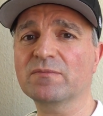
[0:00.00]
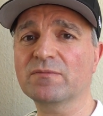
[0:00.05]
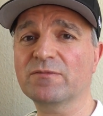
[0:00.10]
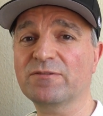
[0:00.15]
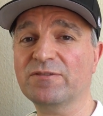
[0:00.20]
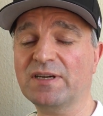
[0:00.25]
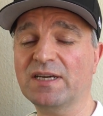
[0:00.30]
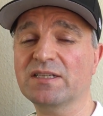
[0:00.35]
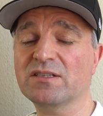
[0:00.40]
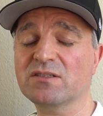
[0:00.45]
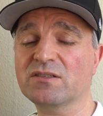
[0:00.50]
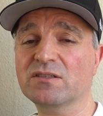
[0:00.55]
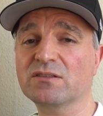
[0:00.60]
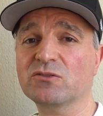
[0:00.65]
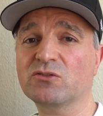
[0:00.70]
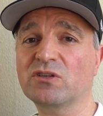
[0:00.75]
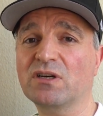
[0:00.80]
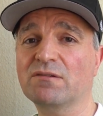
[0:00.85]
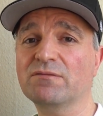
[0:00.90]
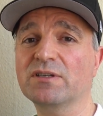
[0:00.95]
fans
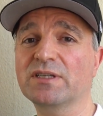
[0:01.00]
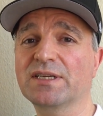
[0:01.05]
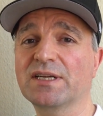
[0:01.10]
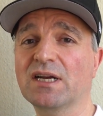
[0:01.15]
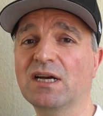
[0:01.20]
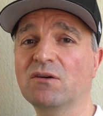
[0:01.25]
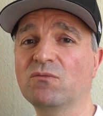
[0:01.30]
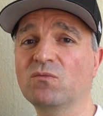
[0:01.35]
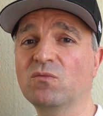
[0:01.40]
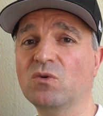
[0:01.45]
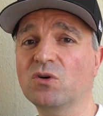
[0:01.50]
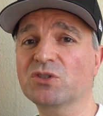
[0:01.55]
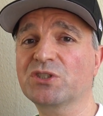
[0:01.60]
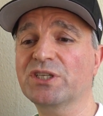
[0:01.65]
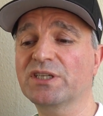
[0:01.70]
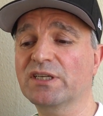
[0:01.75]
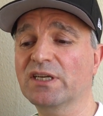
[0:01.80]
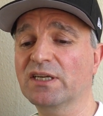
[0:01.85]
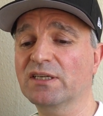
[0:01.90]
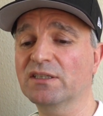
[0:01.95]
travelling and
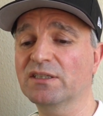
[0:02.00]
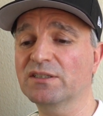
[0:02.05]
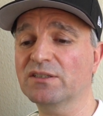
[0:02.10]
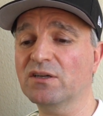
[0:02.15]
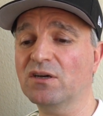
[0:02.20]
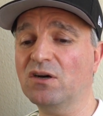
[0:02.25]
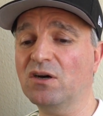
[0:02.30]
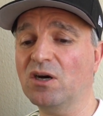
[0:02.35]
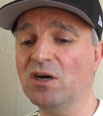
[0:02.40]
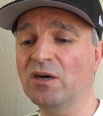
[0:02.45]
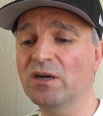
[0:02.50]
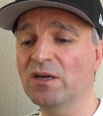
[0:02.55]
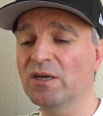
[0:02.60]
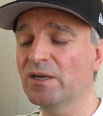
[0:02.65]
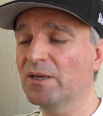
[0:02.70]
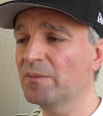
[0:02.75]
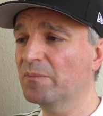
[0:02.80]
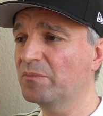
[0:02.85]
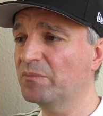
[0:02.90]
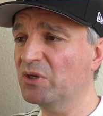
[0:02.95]
watching England are
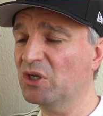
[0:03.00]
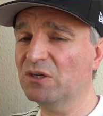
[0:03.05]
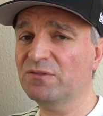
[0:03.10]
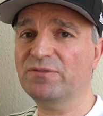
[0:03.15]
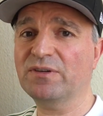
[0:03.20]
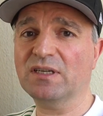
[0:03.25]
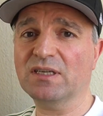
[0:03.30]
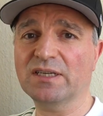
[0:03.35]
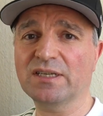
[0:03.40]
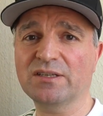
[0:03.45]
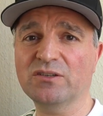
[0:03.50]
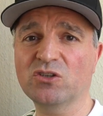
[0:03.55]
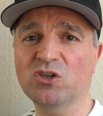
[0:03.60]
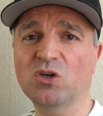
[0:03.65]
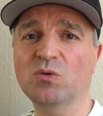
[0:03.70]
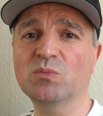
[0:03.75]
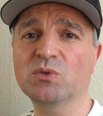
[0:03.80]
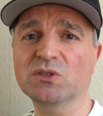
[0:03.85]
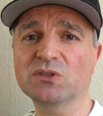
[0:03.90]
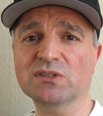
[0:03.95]
perfectly
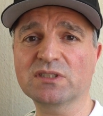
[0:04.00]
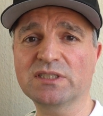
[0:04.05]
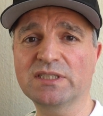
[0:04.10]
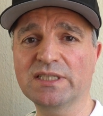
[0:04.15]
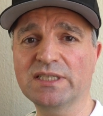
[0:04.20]
normal,